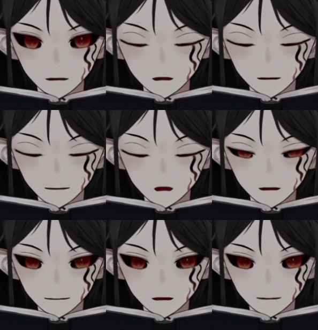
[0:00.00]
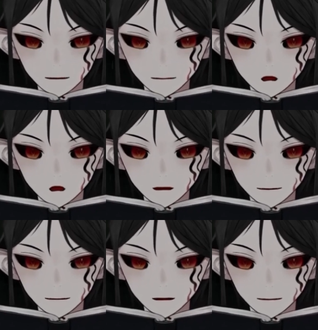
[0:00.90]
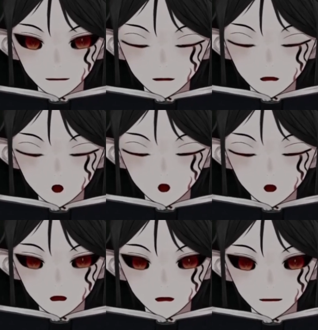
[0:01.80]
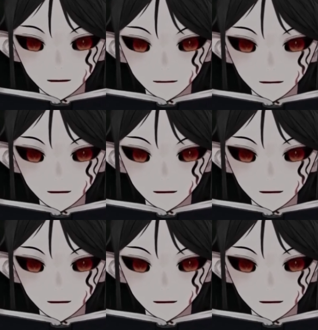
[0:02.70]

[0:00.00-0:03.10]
a fact that surprised us to no end.